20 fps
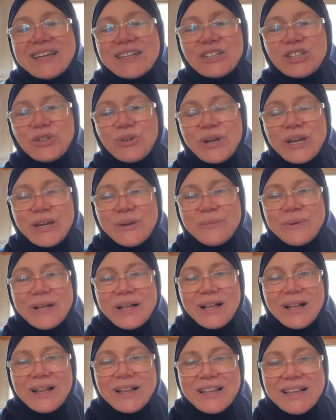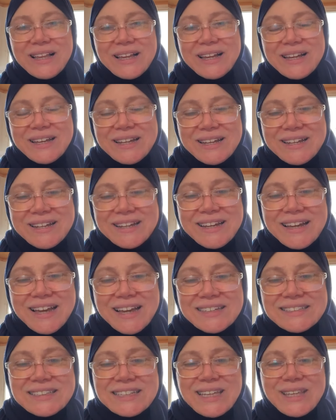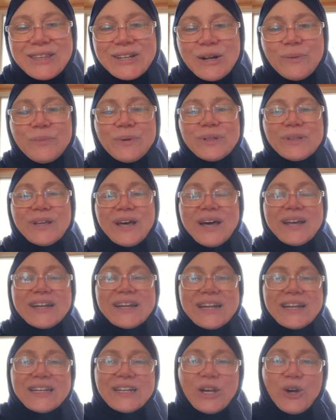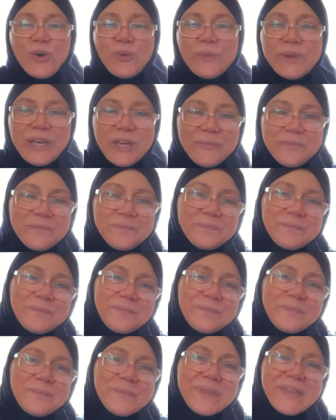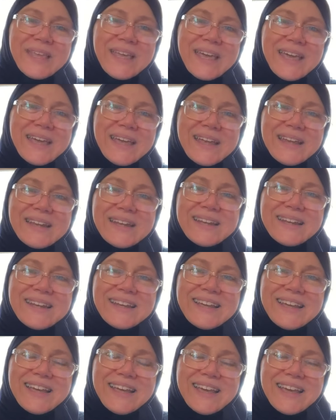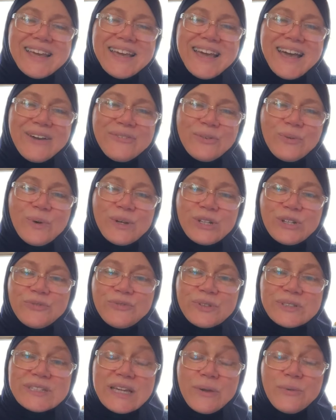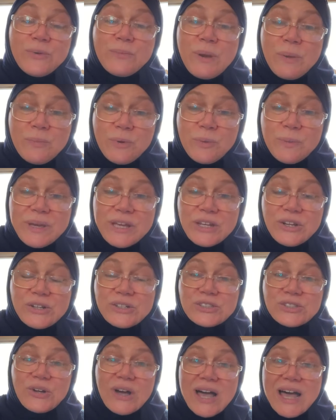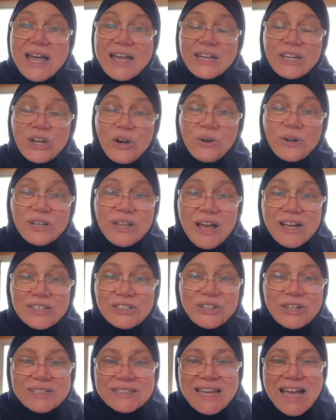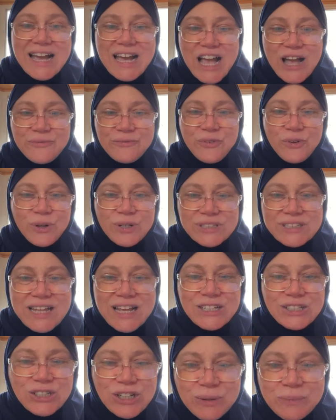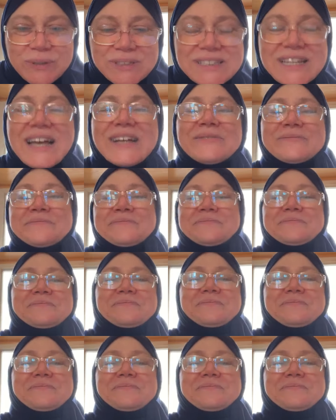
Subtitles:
enjoyable hadith Ramadan al-Yomi. And have a wonderful day. Remember me in your dua and go to launchgood.com/Rabata.